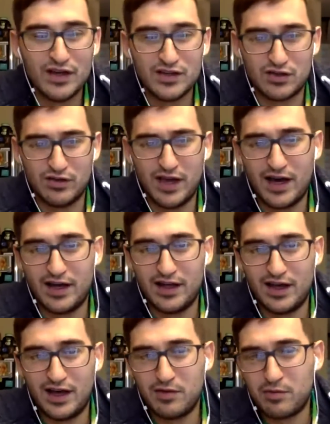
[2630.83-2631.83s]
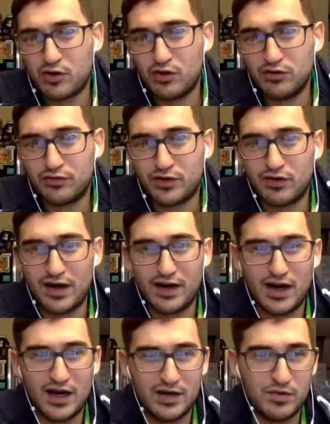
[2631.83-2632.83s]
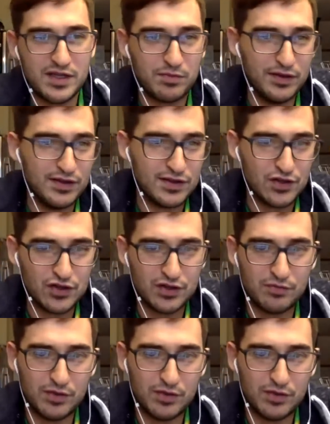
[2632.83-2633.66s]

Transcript: So yeah, I'm going with Karate Hottie by split decision.